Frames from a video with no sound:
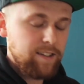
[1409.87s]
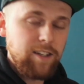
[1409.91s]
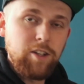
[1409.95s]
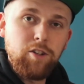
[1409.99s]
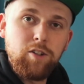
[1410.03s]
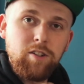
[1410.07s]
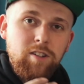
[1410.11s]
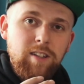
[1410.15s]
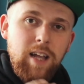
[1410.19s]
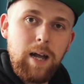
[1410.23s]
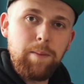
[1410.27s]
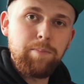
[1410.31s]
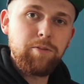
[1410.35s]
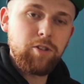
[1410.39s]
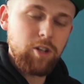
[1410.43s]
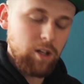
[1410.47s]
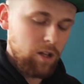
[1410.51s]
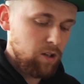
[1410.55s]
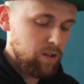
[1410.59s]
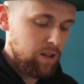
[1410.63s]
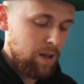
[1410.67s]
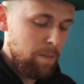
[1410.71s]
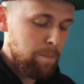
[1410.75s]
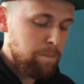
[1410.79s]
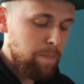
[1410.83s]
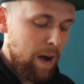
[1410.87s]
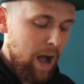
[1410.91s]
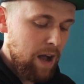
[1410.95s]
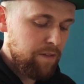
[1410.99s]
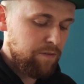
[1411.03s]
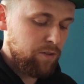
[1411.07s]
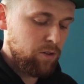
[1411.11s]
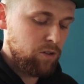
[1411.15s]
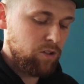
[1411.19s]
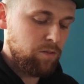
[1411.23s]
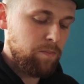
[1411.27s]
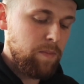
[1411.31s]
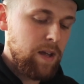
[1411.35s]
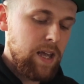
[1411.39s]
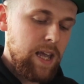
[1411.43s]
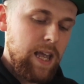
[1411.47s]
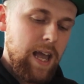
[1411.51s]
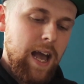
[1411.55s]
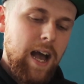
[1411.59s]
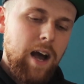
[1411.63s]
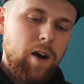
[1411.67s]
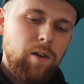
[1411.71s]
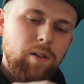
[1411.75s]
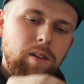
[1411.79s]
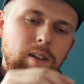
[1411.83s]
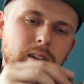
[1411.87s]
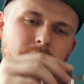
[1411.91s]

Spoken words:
it just absolutely baffles me how